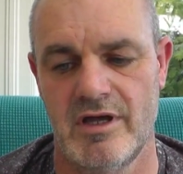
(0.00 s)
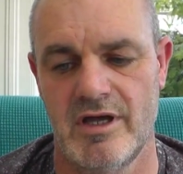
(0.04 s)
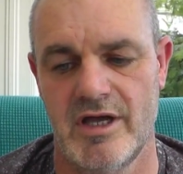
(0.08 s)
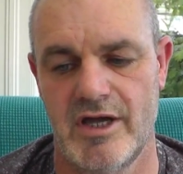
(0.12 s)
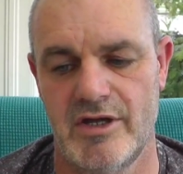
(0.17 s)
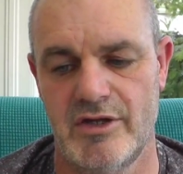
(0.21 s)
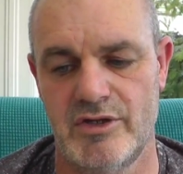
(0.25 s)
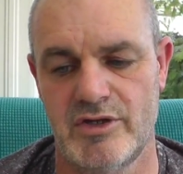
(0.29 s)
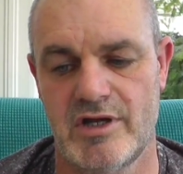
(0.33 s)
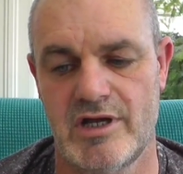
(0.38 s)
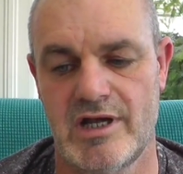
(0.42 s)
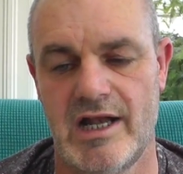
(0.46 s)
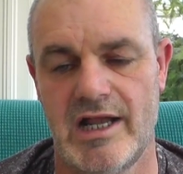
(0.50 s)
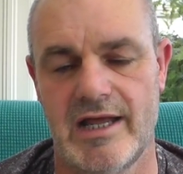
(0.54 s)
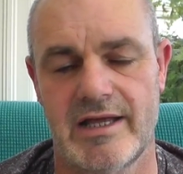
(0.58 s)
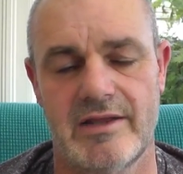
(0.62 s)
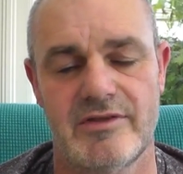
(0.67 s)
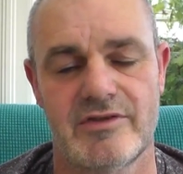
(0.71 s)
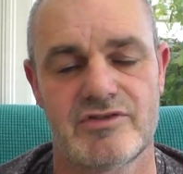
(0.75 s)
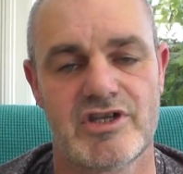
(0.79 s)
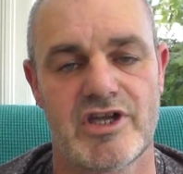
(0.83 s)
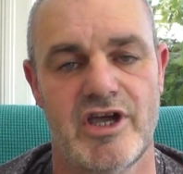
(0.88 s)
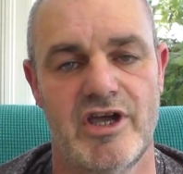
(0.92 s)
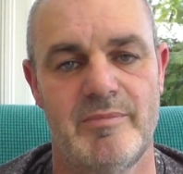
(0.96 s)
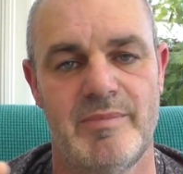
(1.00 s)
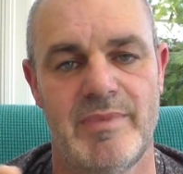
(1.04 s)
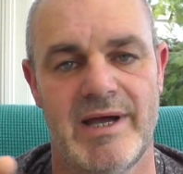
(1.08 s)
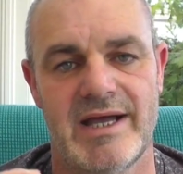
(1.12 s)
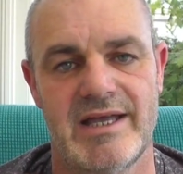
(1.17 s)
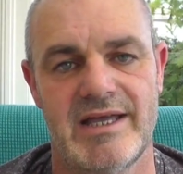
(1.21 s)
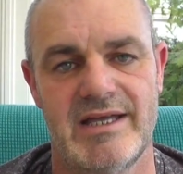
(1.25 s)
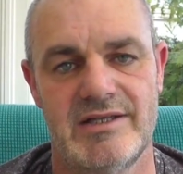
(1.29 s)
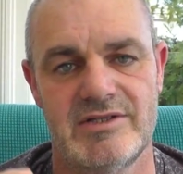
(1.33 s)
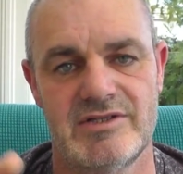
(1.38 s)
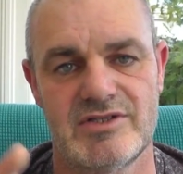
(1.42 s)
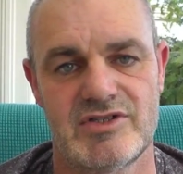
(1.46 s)
and you click the scope
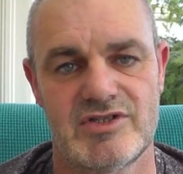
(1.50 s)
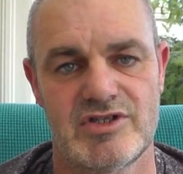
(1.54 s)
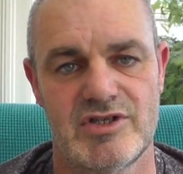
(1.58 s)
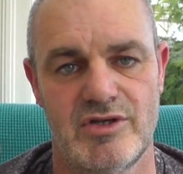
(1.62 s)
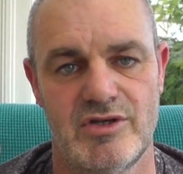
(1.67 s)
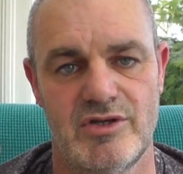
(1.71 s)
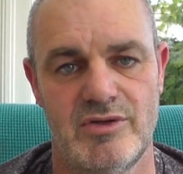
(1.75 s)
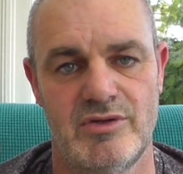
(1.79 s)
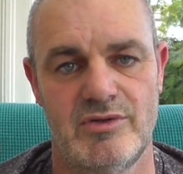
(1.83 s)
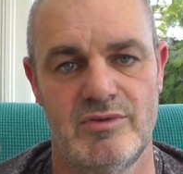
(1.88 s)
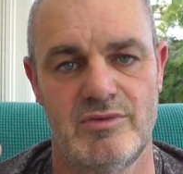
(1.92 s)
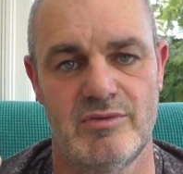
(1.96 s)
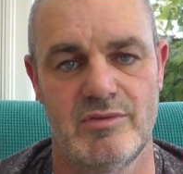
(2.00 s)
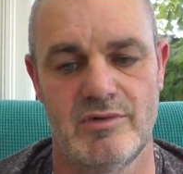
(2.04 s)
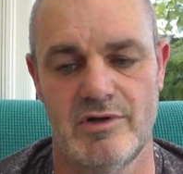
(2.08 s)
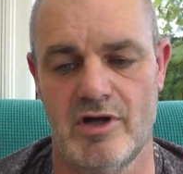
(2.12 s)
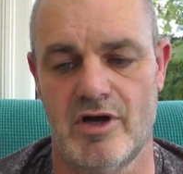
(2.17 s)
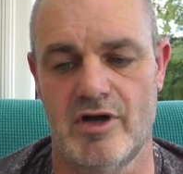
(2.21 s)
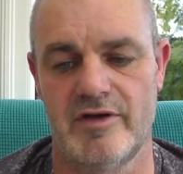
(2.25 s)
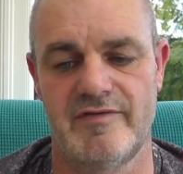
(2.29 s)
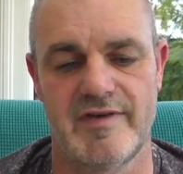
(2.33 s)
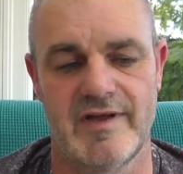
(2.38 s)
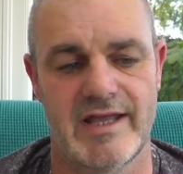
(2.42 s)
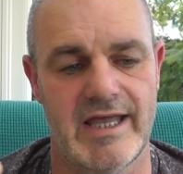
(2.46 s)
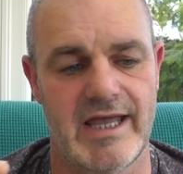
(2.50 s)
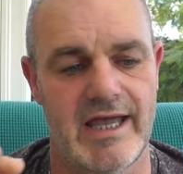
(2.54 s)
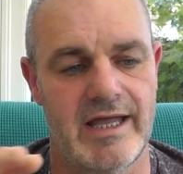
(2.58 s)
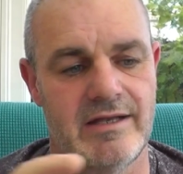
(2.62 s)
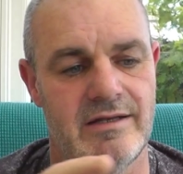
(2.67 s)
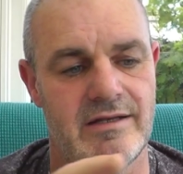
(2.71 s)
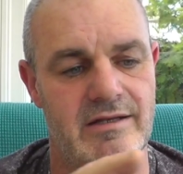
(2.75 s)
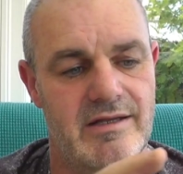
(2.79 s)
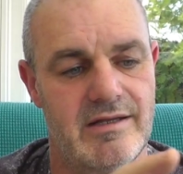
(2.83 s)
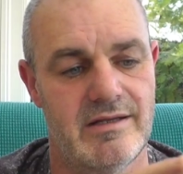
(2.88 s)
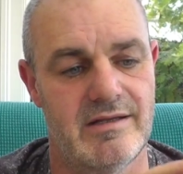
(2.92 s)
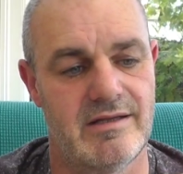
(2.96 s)
back into life
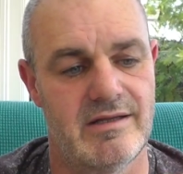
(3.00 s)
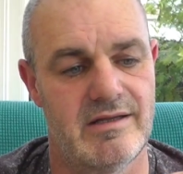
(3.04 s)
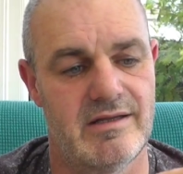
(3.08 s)
again,